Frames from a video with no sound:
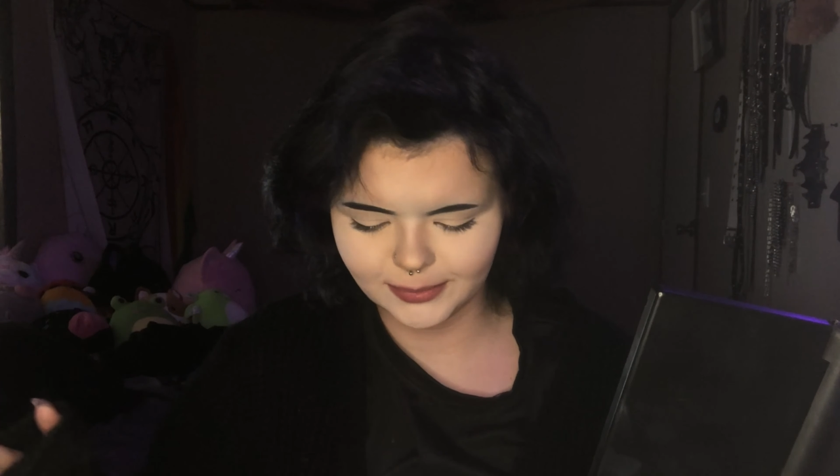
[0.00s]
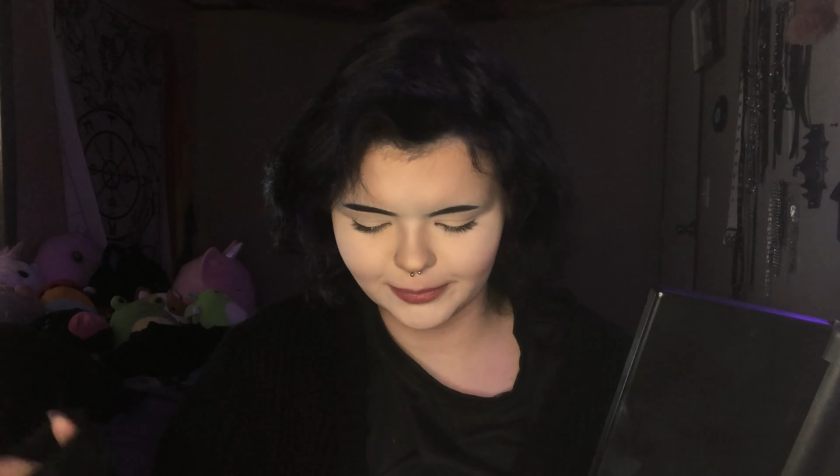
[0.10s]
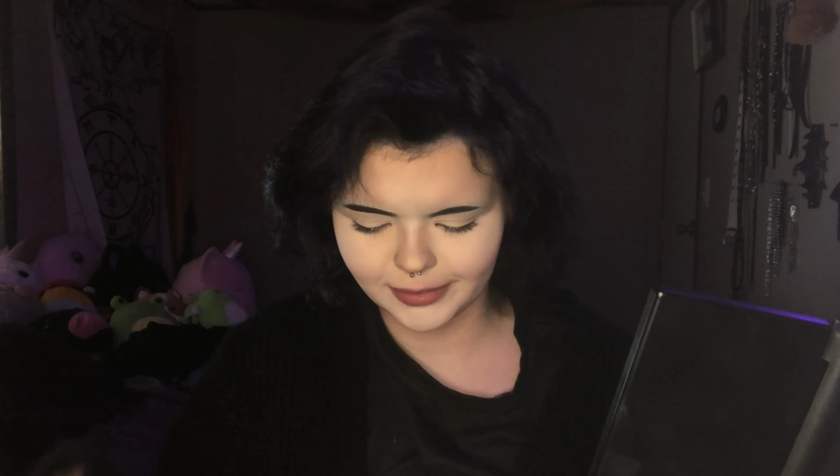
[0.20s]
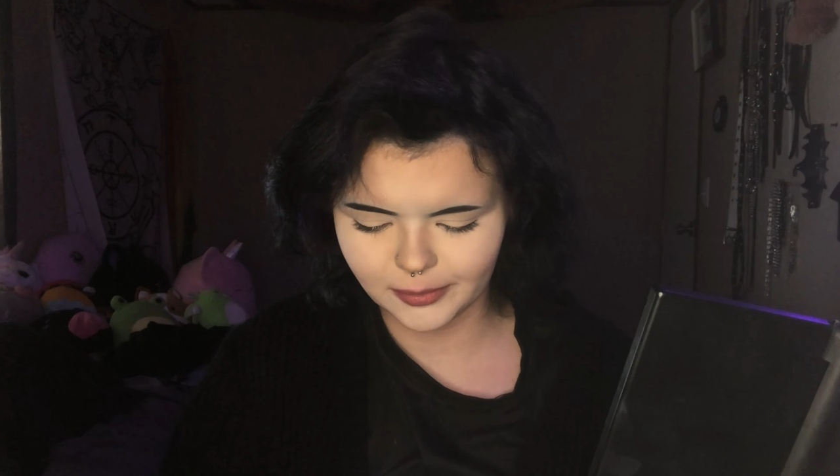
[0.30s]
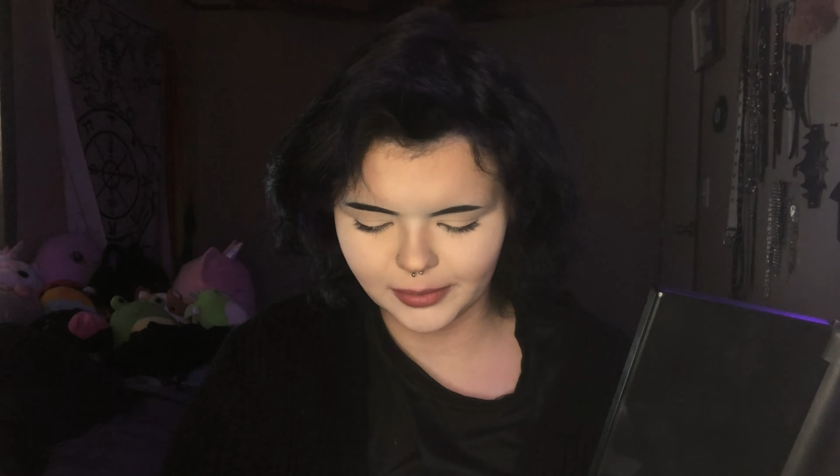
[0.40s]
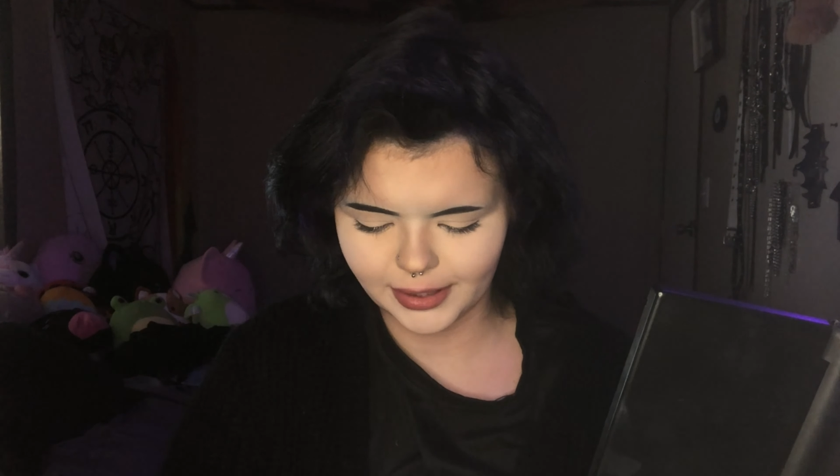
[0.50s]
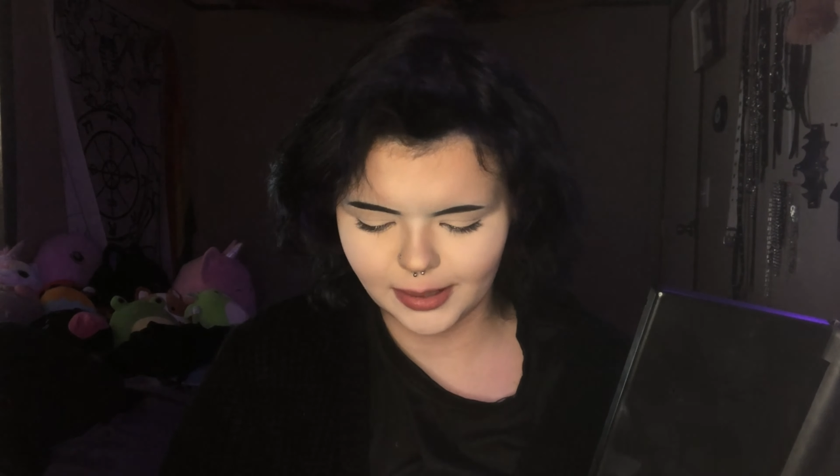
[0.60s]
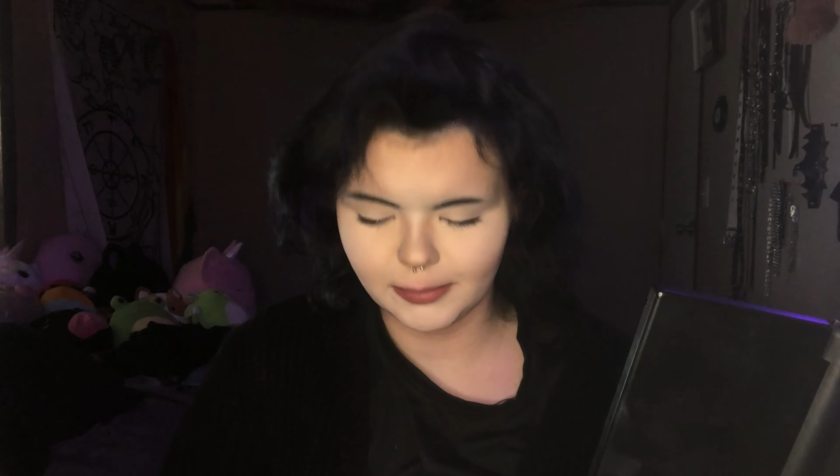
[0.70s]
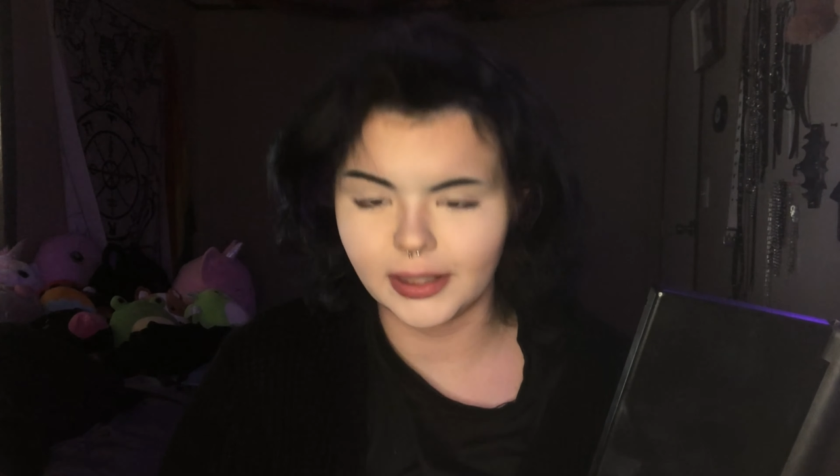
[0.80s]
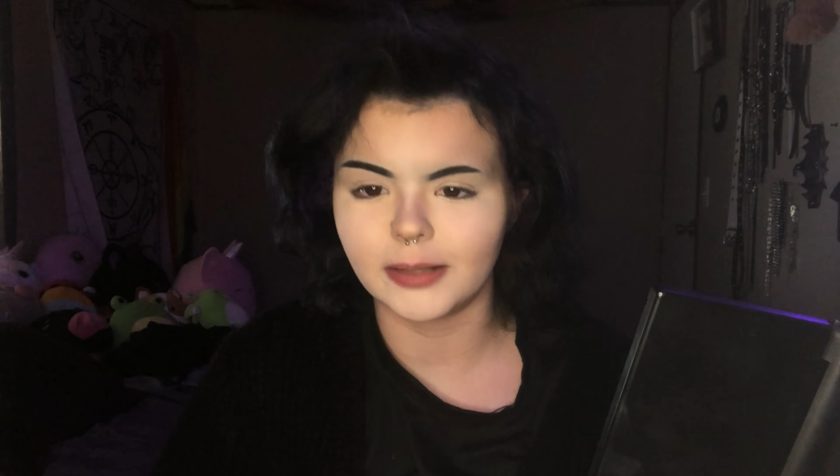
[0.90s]
we're doing a
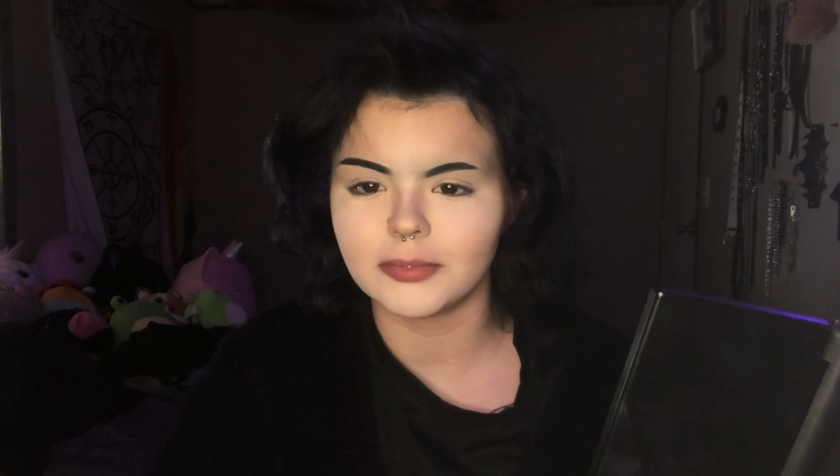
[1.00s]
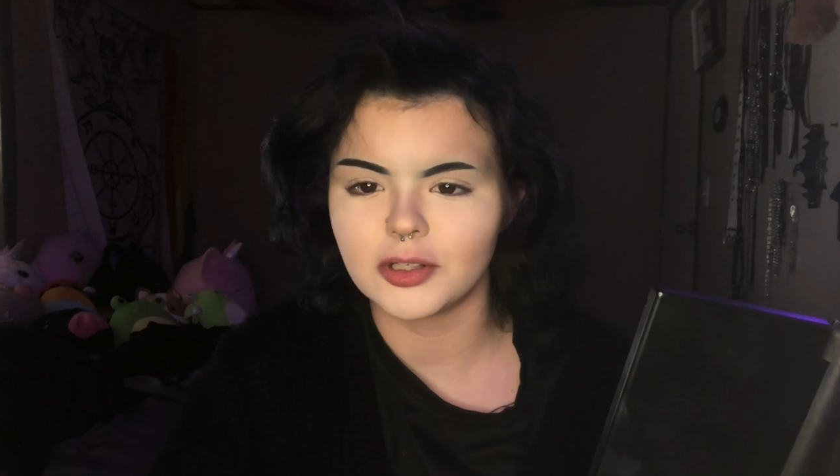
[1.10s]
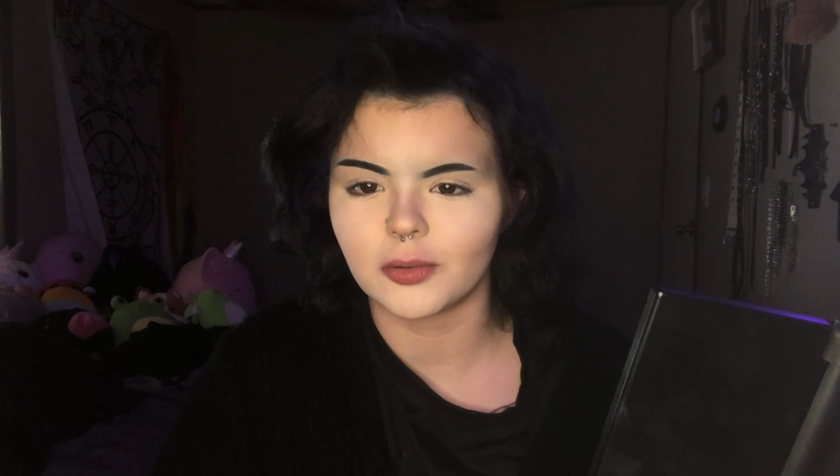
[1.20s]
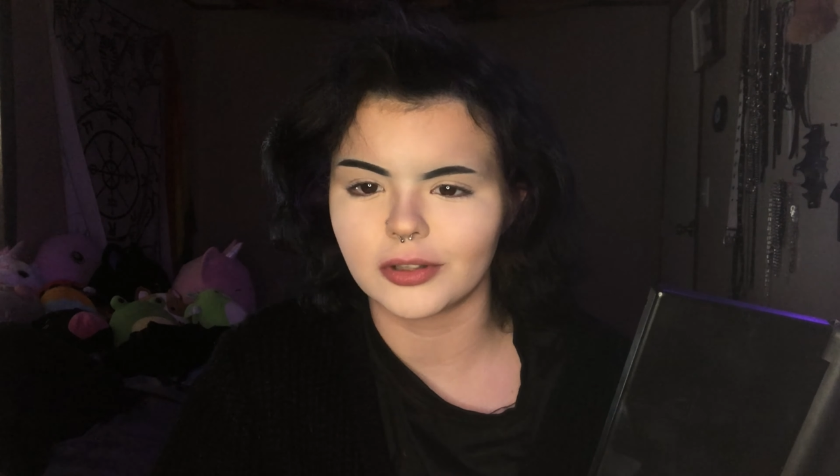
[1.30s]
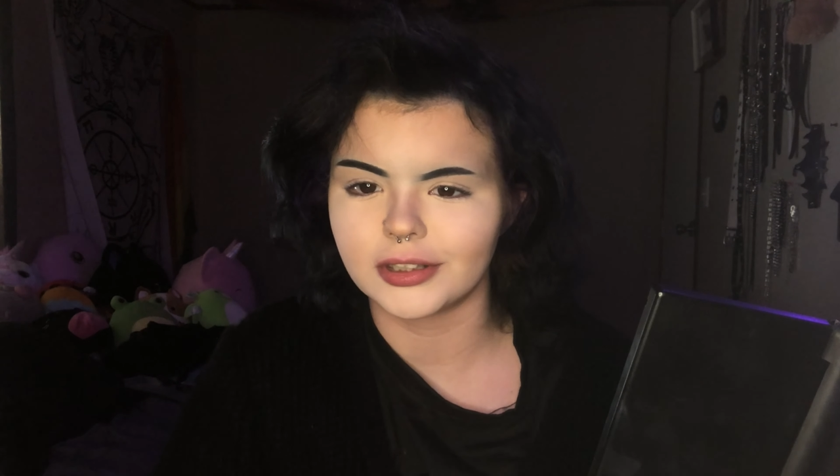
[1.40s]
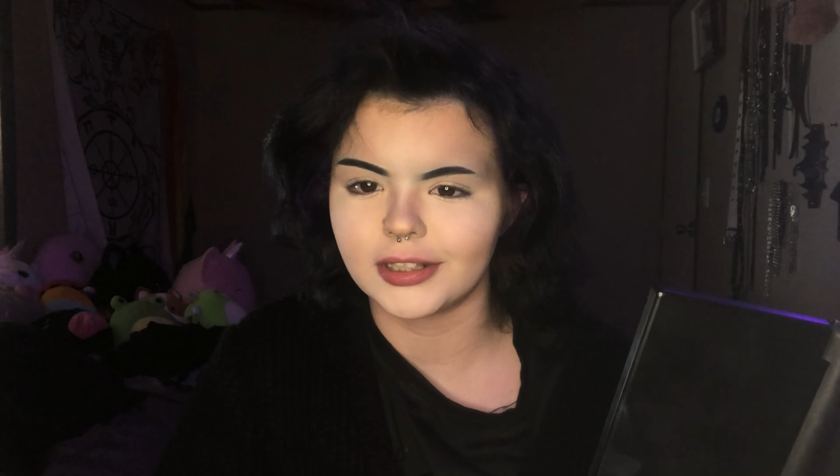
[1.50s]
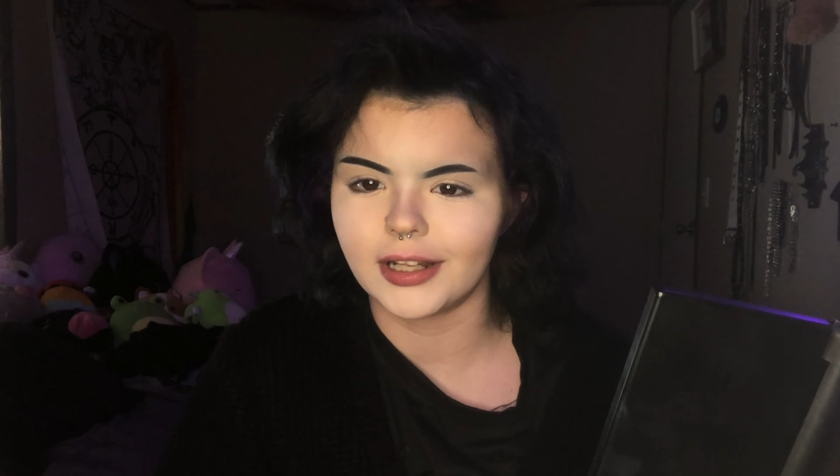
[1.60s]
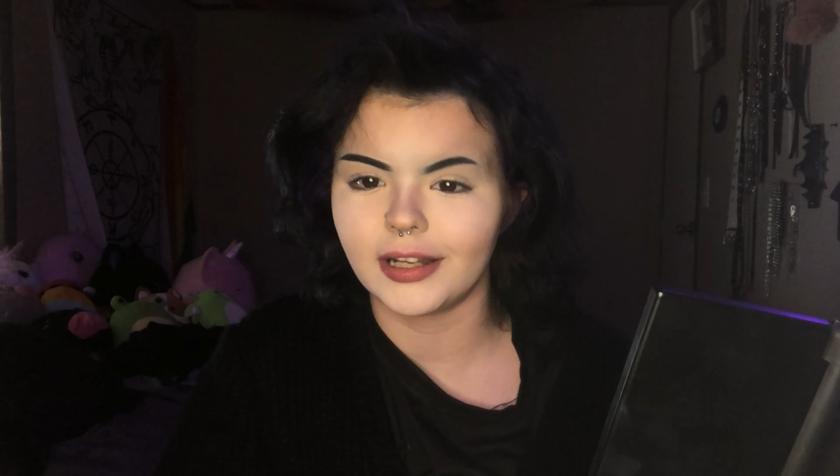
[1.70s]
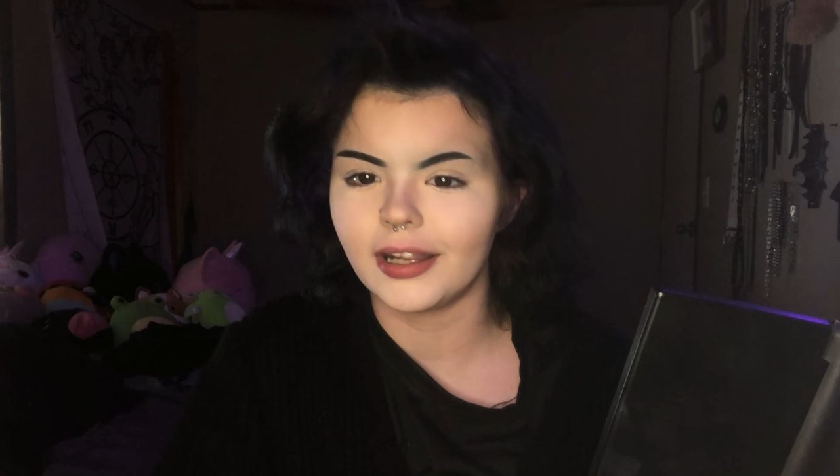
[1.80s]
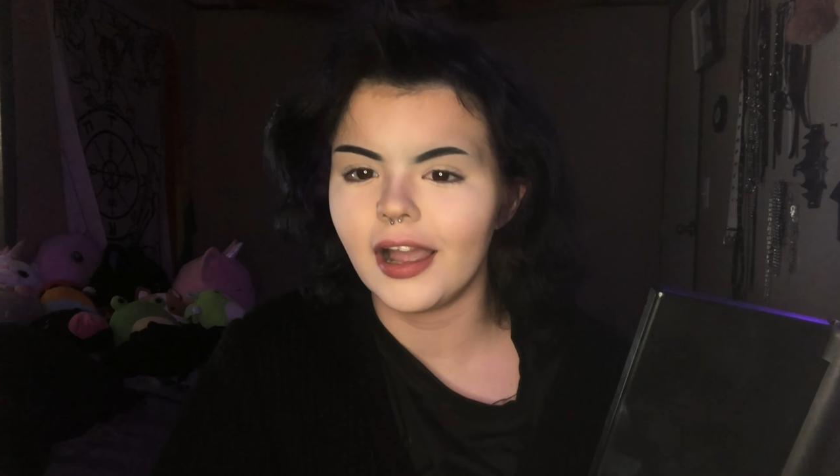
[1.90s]
makeup tutorial
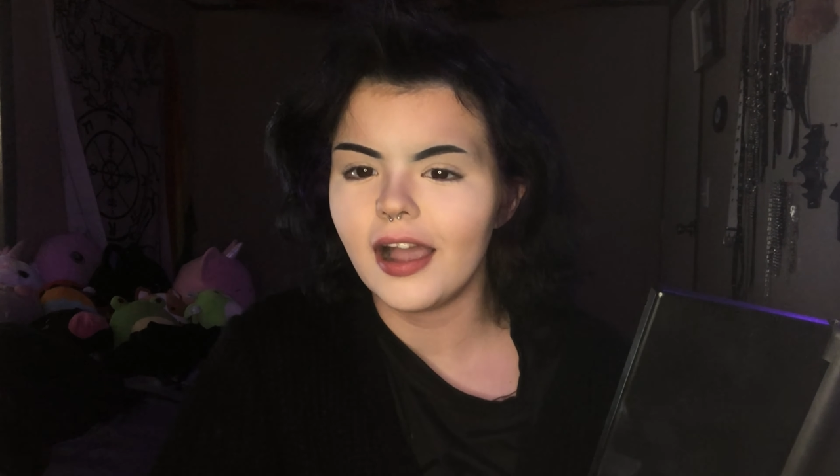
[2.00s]
today.